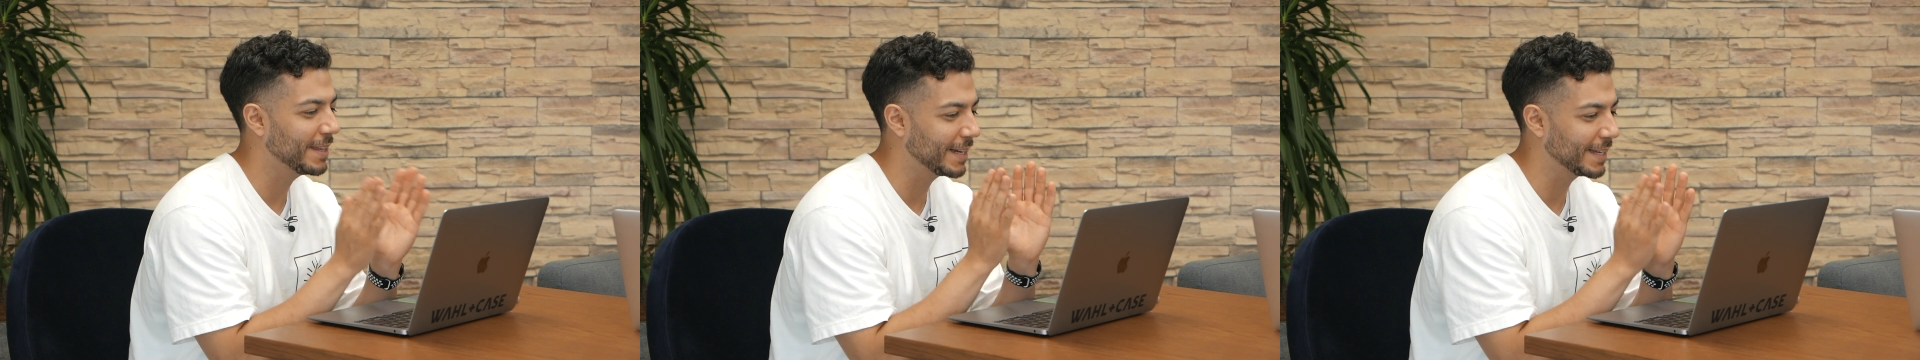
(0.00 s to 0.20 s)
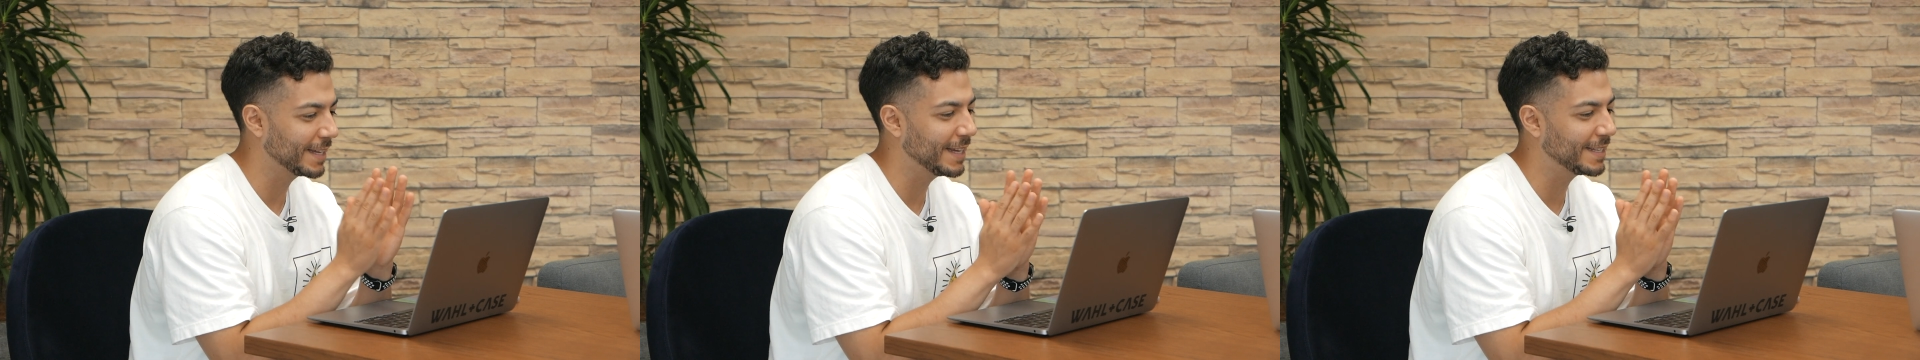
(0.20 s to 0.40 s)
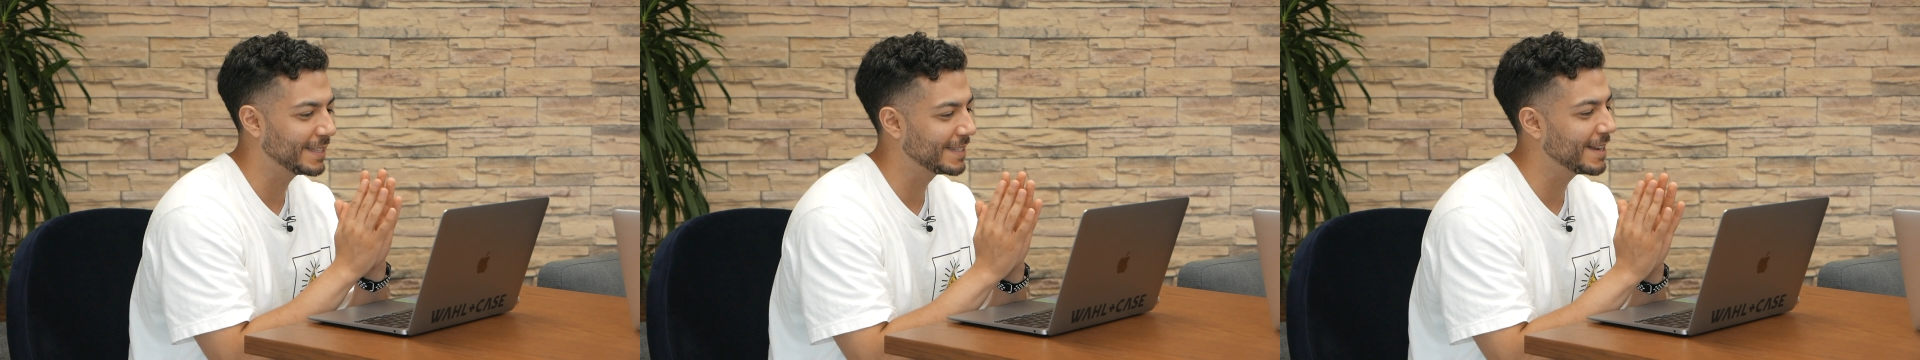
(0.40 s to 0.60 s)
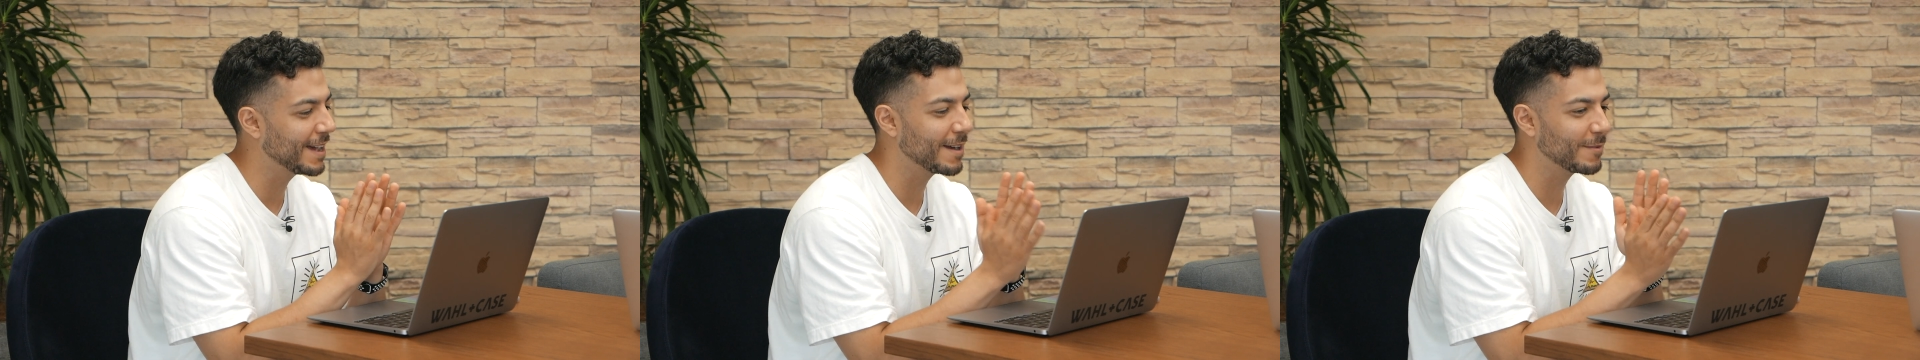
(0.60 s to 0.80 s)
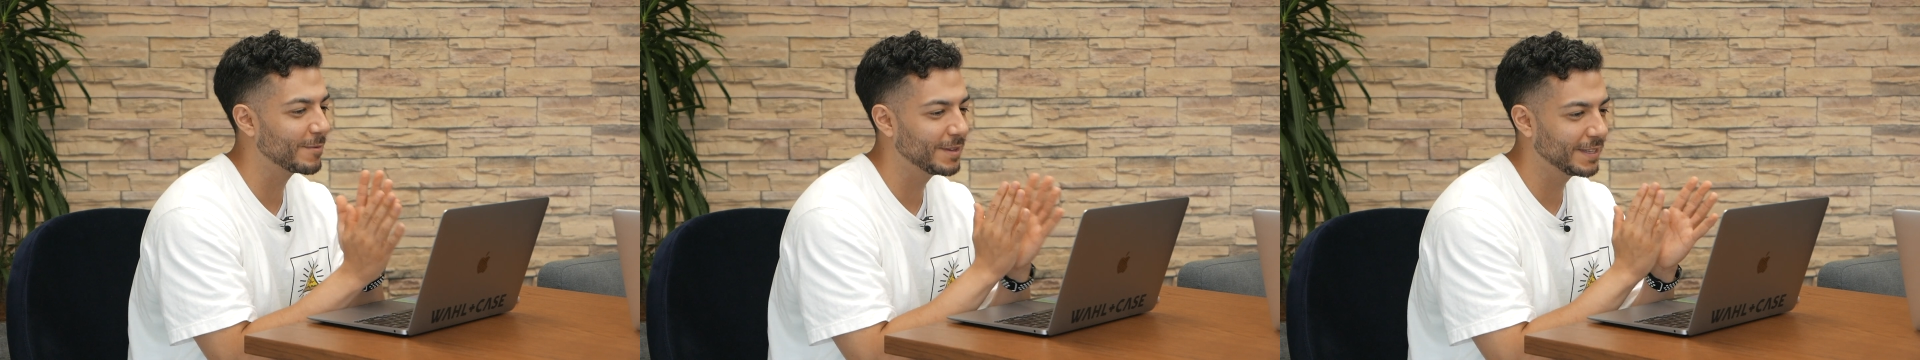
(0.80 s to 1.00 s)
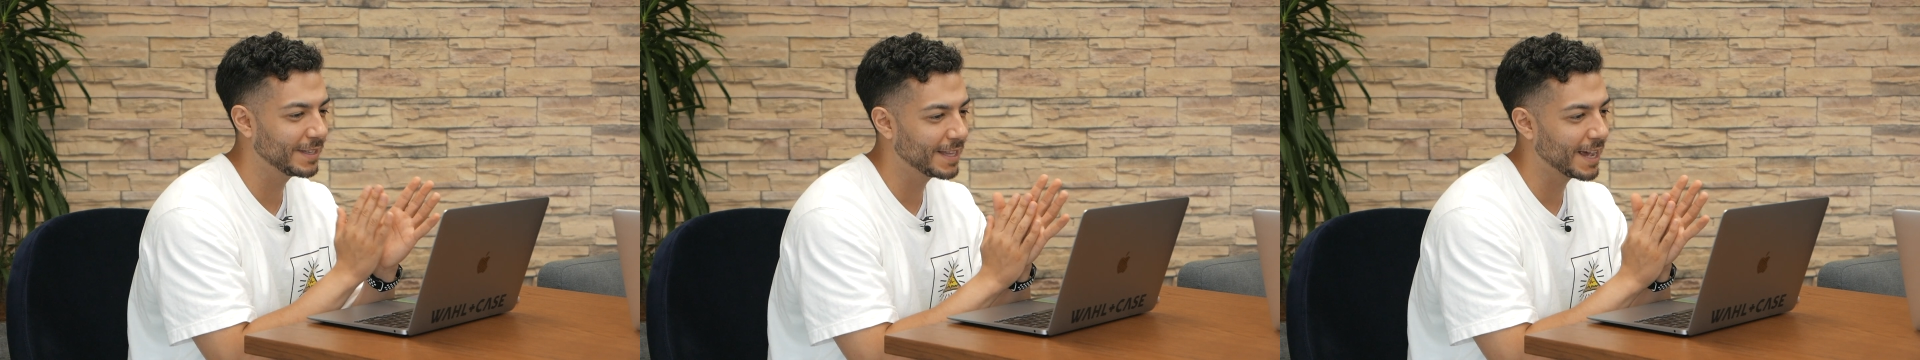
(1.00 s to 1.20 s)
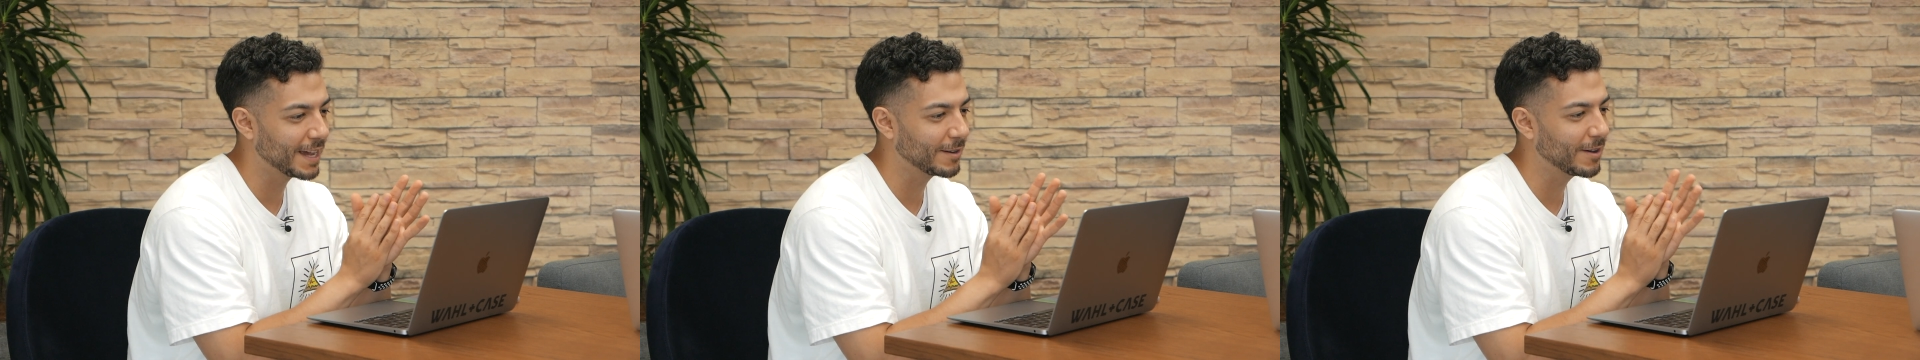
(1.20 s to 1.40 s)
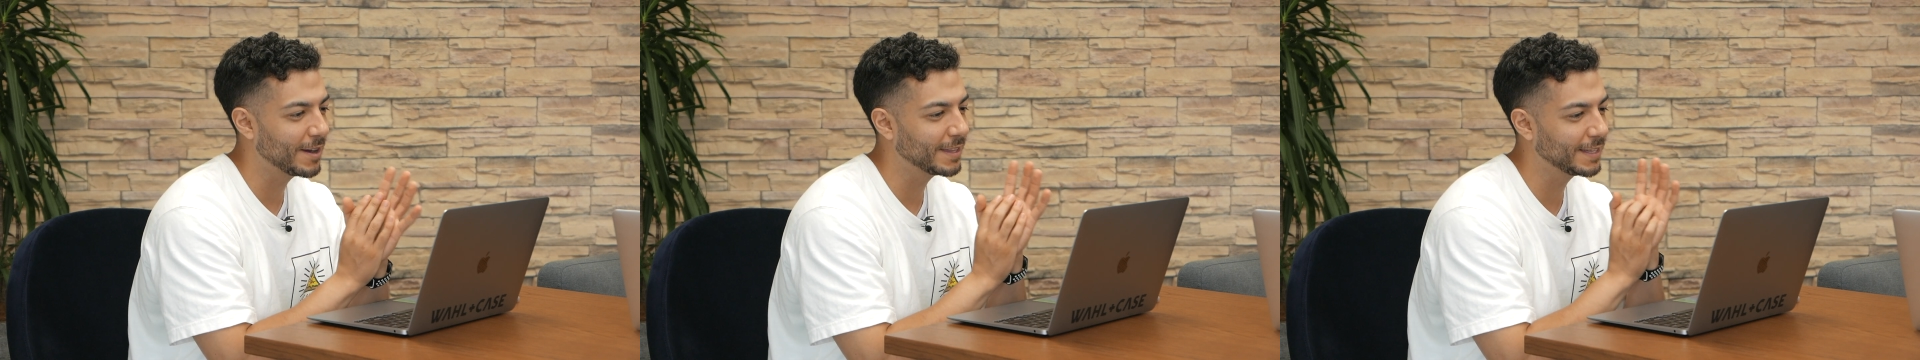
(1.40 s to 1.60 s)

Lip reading: Like it's not really that gray.